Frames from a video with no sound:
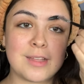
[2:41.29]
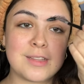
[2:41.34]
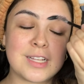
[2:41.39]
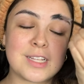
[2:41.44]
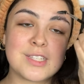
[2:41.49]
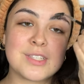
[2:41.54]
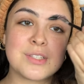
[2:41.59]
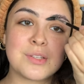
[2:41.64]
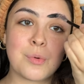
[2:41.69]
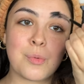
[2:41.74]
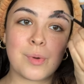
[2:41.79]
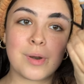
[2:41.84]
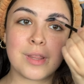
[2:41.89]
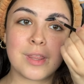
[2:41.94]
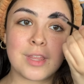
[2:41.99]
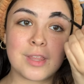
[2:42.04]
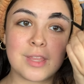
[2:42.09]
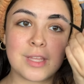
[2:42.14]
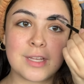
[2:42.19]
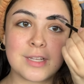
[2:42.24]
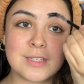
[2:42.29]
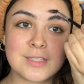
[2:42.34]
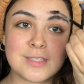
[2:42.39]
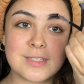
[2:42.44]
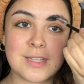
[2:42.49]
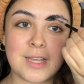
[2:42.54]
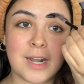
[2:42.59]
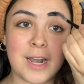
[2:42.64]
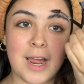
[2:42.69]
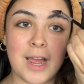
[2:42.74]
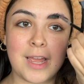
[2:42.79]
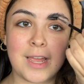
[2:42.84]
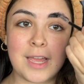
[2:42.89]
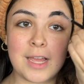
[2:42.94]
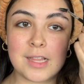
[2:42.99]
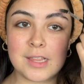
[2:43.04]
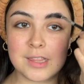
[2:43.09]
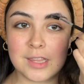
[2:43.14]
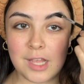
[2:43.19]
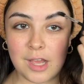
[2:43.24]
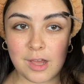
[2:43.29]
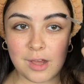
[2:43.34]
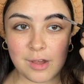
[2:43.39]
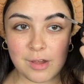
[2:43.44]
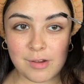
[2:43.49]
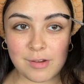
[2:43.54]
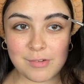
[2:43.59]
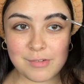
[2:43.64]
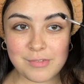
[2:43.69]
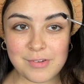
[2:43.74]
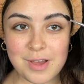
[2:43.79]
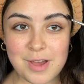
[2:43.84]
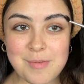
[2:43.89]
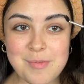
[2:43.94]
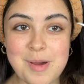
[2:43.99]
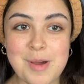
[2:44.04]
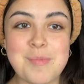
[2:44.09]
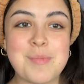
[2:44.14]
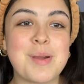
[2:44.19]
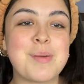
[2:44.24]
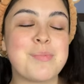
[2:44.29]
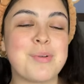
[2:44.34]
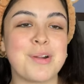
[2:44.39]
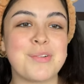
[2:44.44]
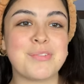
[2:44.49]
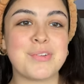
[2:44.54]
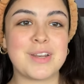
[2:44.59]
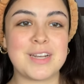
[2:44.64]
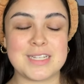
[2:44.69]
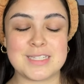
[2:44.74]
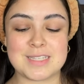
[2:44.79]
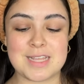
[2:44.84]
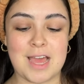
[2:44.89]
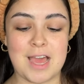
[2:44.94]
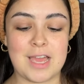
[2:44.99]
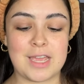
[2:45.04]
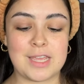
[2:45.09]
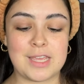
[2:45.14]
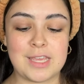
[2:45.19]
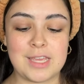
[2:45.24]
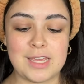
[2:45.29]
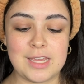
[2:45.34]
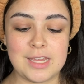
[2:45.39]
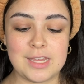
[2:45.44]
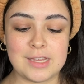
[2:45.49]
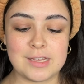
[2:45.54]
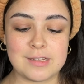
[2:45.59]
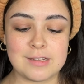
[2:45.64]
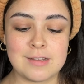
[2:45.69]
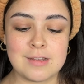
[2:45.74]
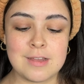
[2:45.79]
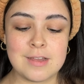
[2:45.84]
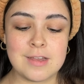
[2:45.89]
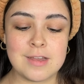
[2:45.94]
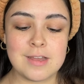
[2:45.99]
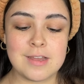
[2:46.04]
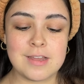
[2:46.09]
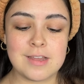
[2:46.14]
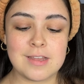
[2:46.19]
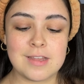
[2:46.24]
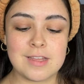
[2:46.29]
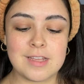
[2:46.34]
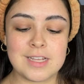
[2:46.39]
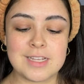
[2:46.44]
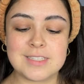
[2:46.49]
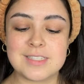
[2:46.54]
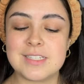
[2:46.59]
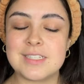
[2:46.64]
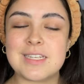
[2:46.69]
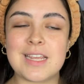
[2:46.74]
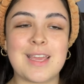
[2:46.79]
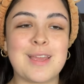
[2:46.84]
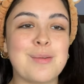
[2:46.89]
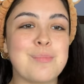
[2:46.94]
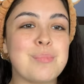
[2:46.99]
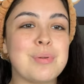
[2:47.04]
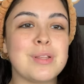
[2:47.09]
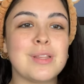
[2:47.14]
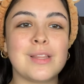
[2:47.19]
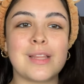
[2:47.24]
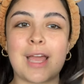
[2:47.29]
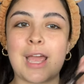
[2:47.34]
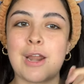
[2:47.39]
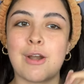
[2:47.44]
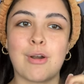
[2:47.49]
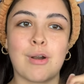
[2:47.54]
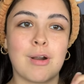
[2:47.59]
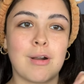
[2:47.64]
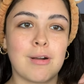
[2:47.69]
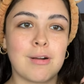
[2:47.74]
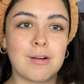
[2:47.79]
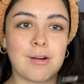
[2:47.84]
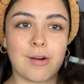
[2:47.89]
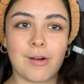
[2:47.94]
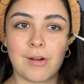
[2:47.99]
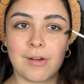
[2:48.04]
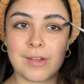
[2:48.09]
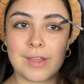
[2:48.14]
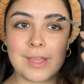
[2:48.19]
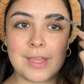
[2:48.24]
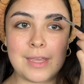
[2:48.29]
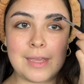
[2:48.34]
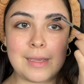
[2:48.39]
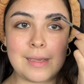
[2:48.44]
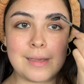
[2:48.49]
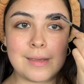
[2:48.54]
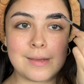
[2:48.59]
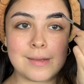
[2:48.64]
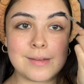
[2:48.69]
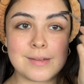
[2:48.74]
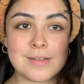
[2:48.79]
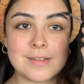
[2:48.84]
That's one of the things that I love about my boyfriend is that he's a date planner, girl. He